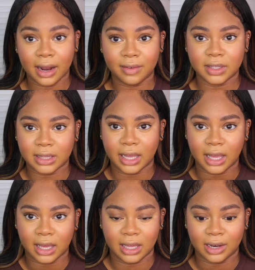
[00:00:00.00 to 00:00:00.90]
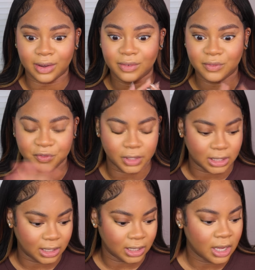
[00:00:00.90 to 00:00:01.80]
everything in
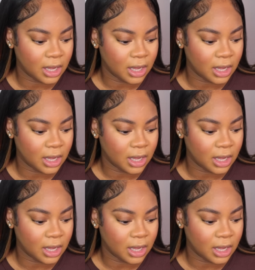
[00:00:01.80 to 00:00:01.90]
fully.